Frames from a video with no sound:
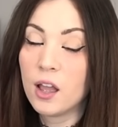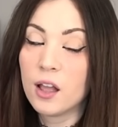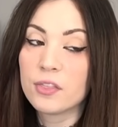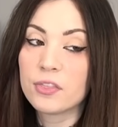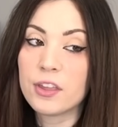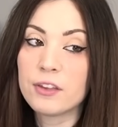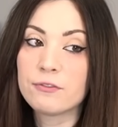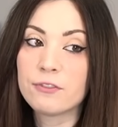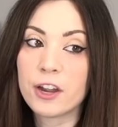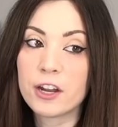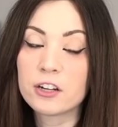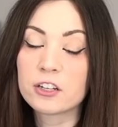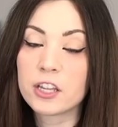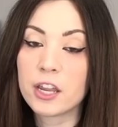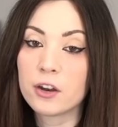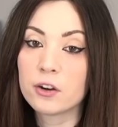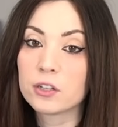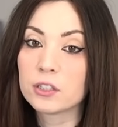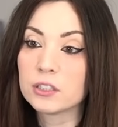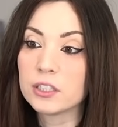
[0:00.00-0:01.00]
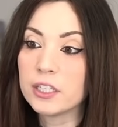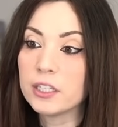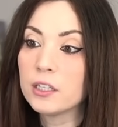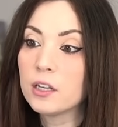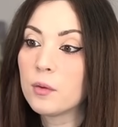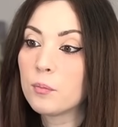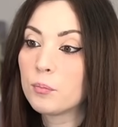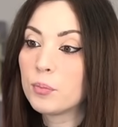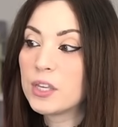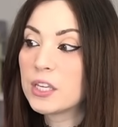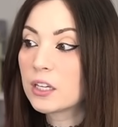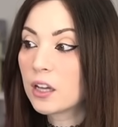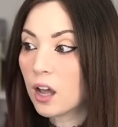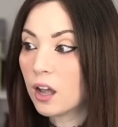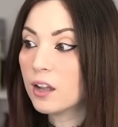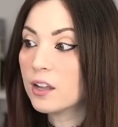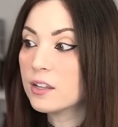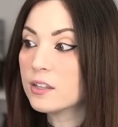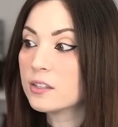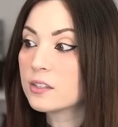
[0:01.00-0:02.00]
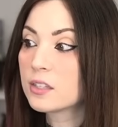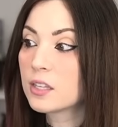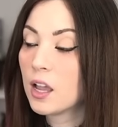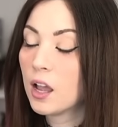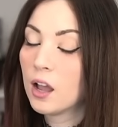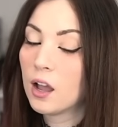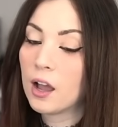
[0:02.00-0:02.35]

They fired Carolyn because,